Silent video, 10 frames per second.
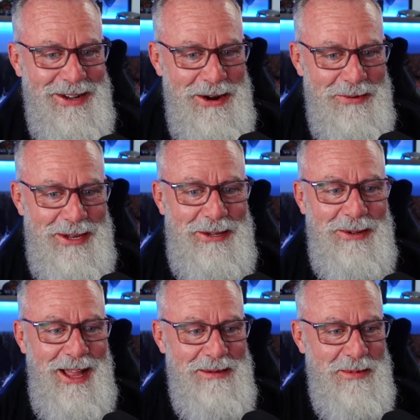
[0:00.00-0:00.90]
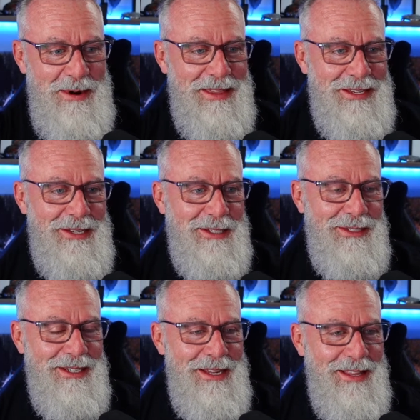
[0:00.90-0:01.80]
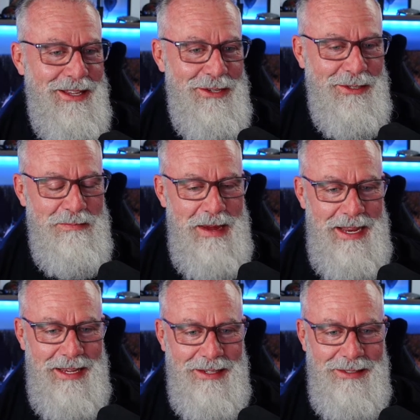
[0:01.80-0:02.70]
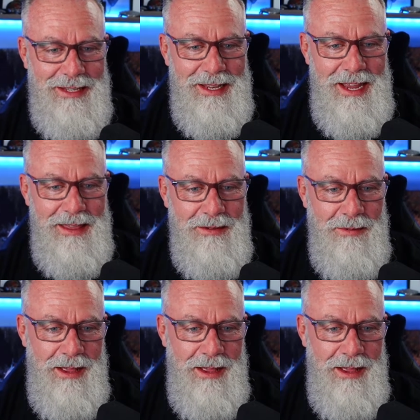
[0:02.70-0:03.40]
we do a lot more than just than just meetings, and and well,